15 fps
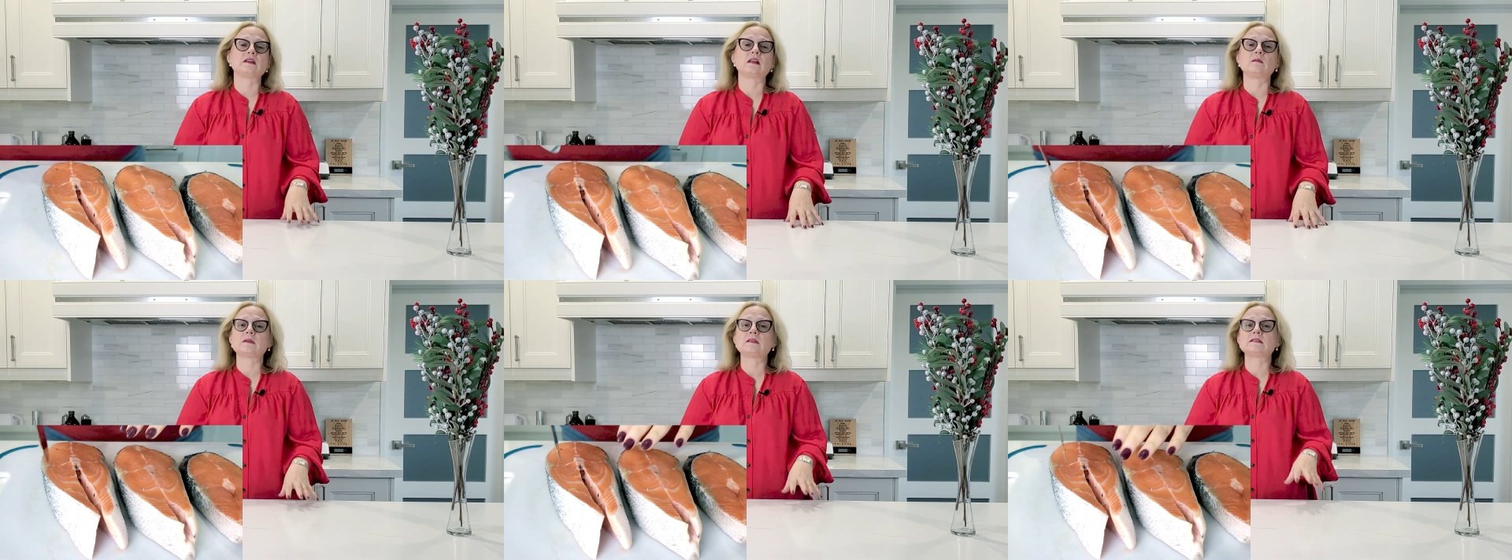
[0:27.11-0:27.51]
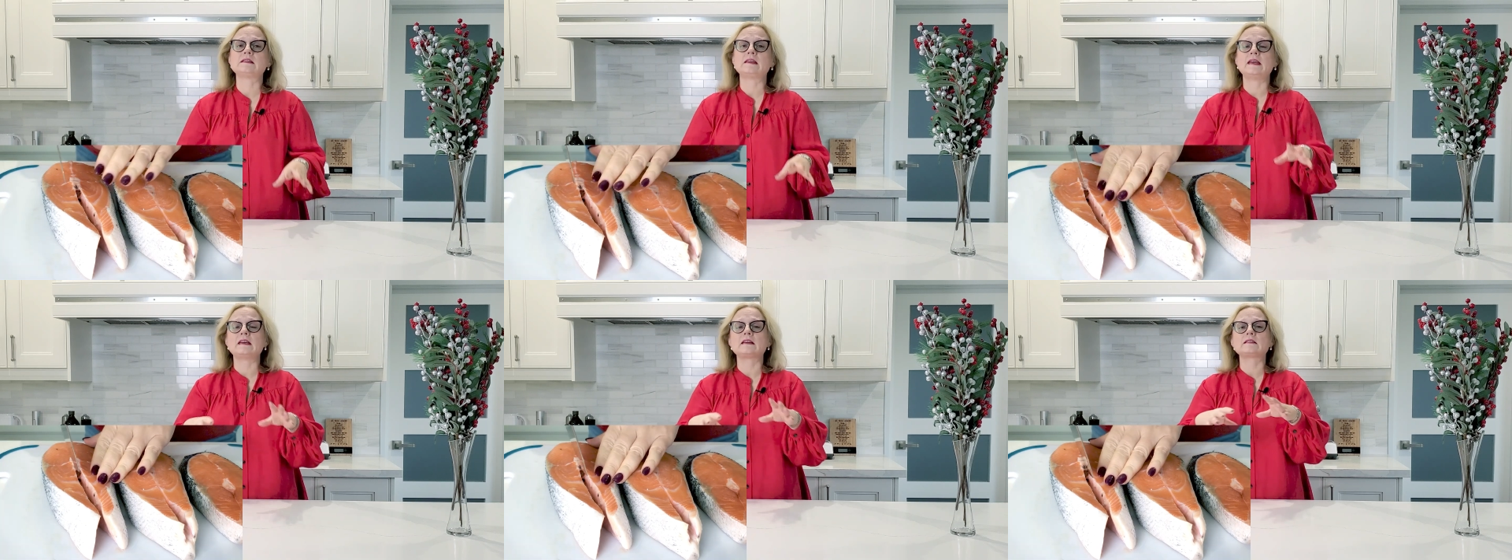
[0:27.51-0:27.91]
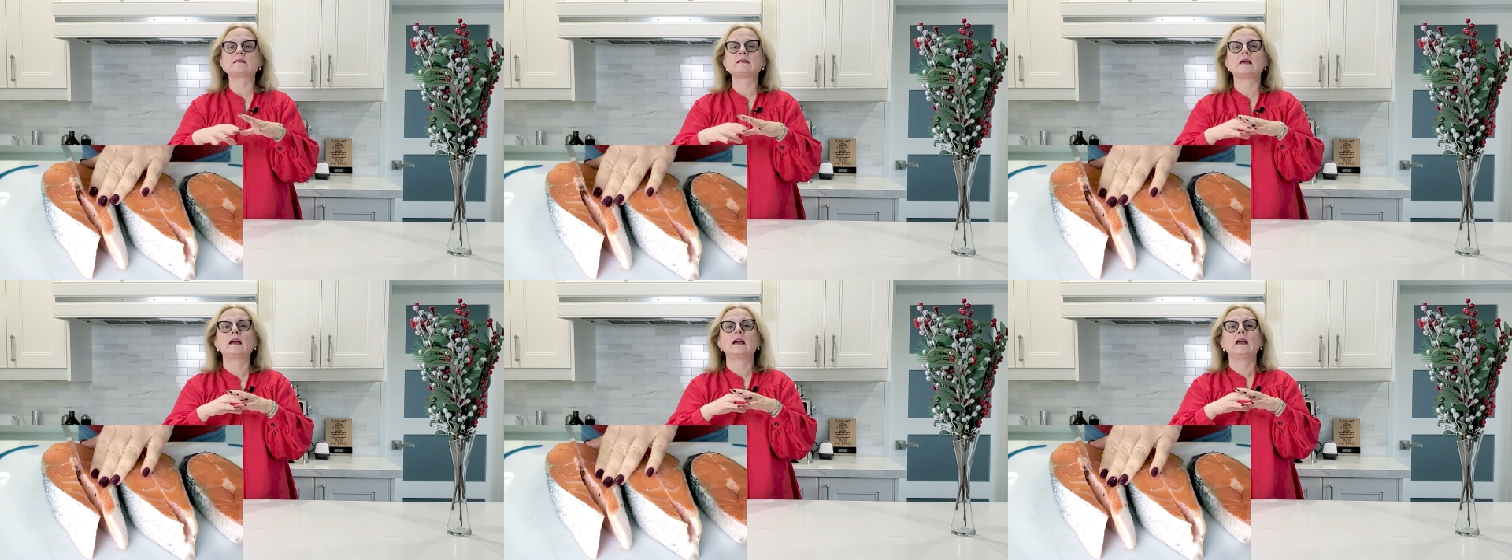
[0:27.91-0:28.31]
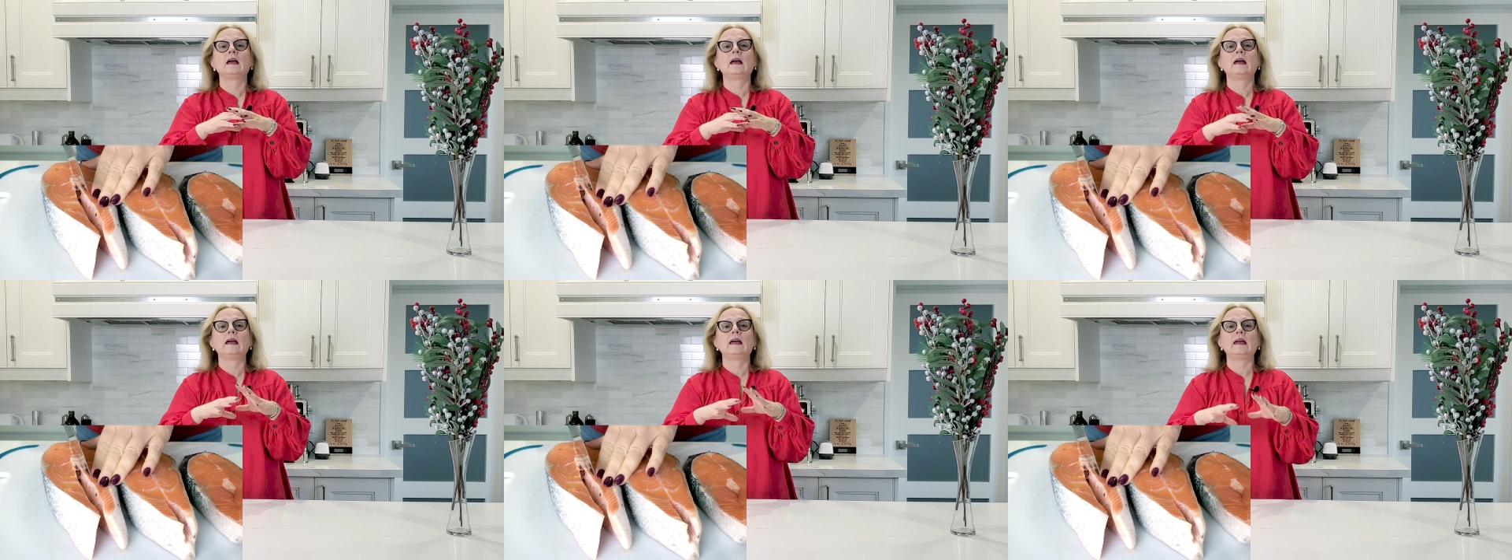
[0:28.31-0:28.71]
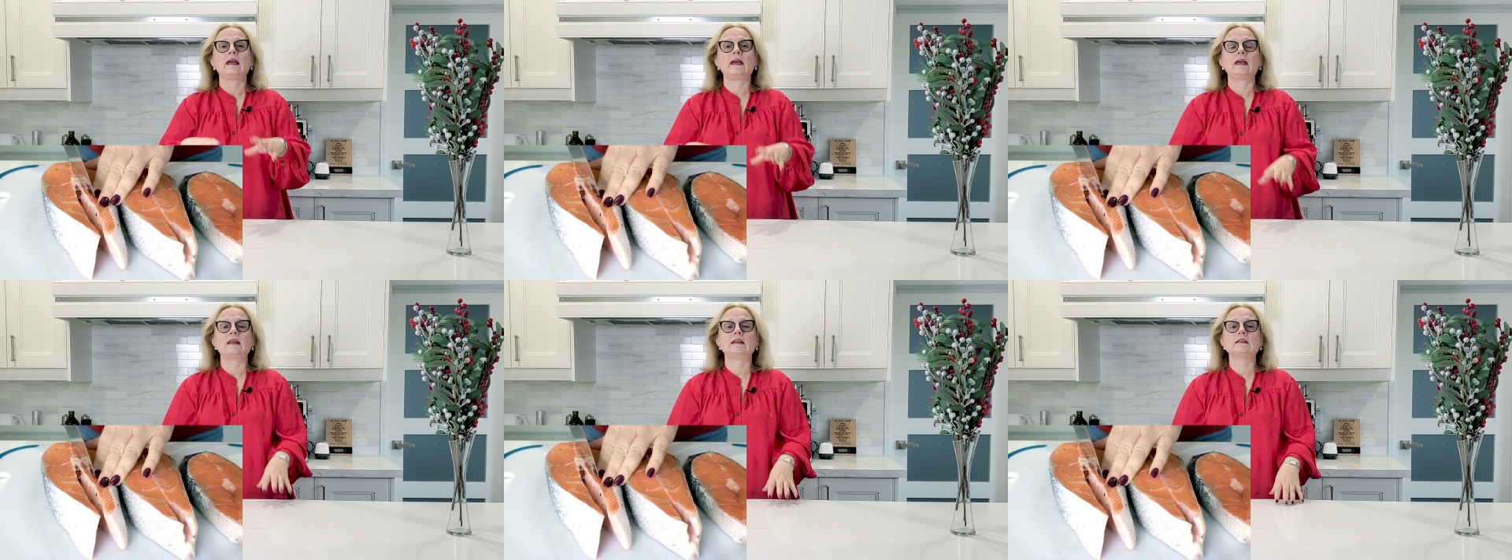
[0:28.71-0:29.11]
salmon steaks,
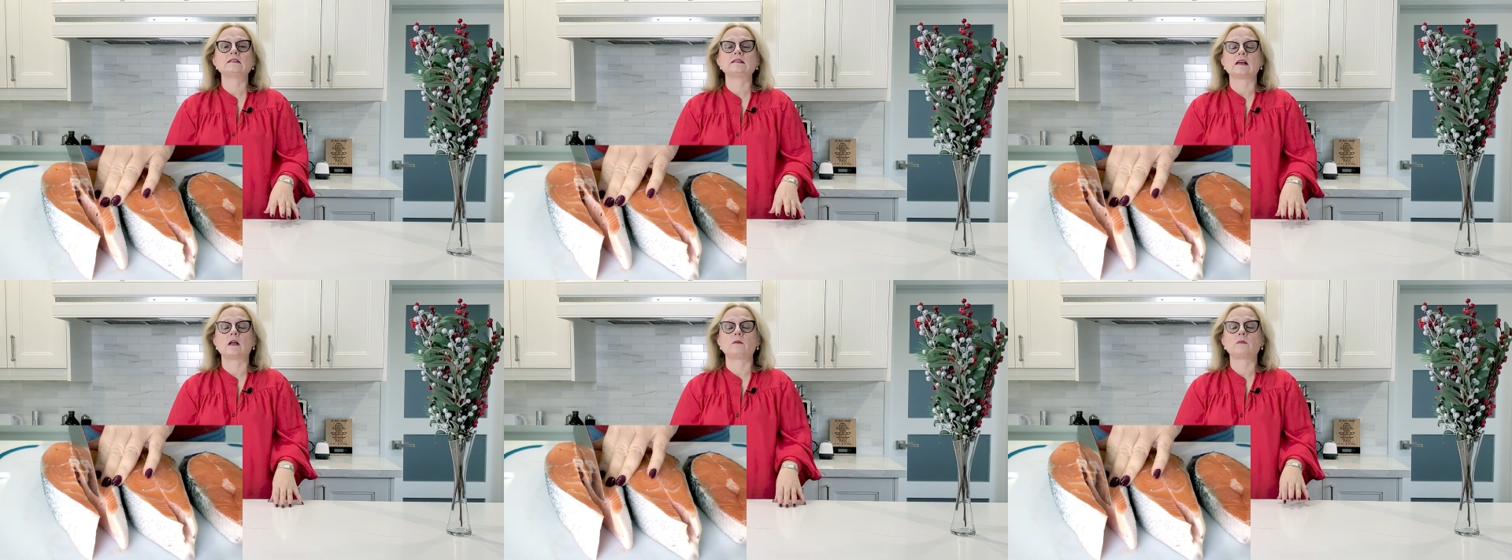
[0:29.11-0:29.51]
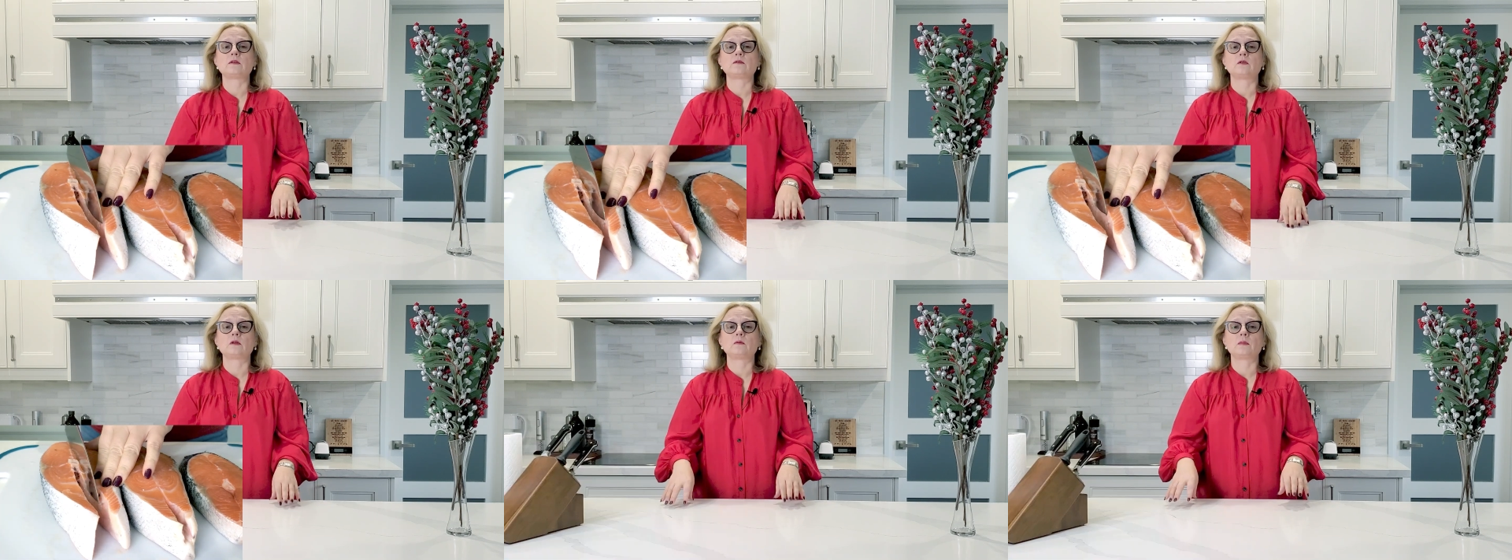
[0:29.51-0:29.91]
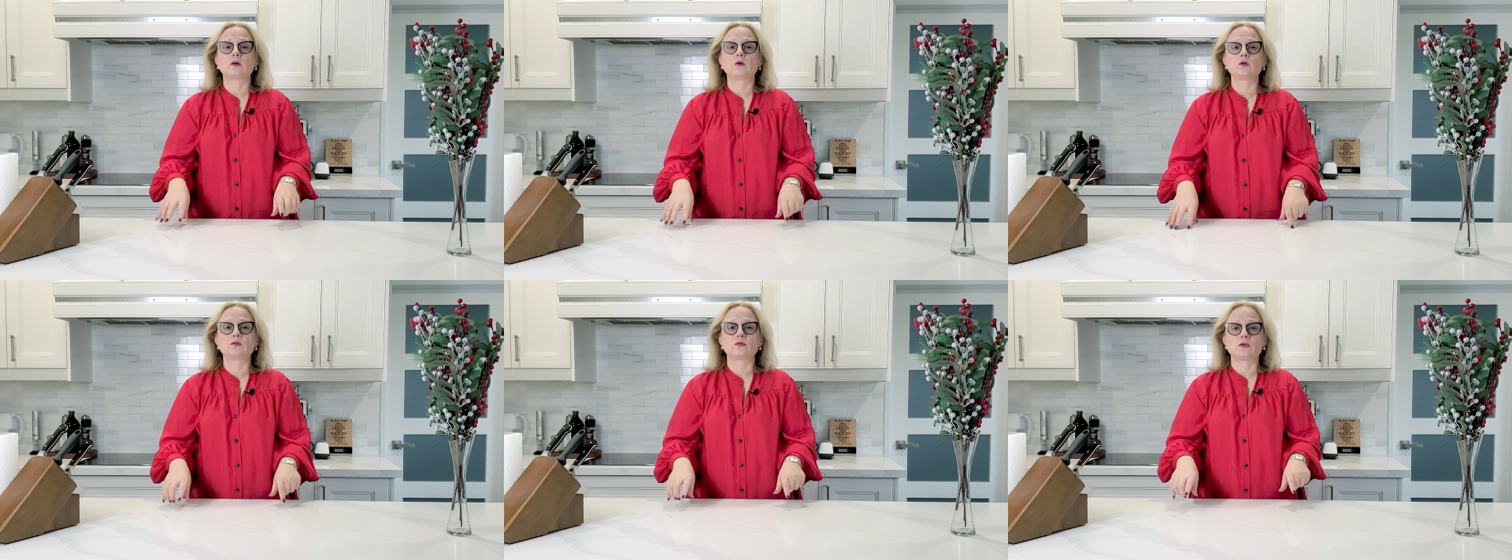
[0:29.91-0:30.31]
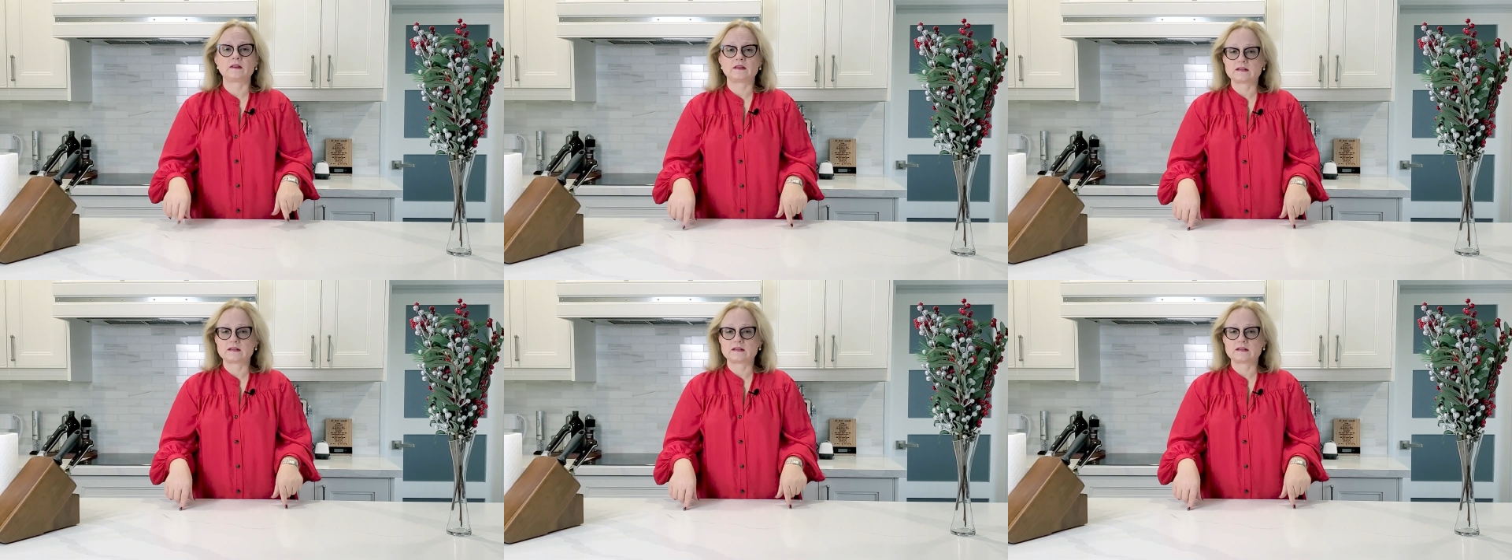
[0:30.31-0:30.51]
any salmon will be good for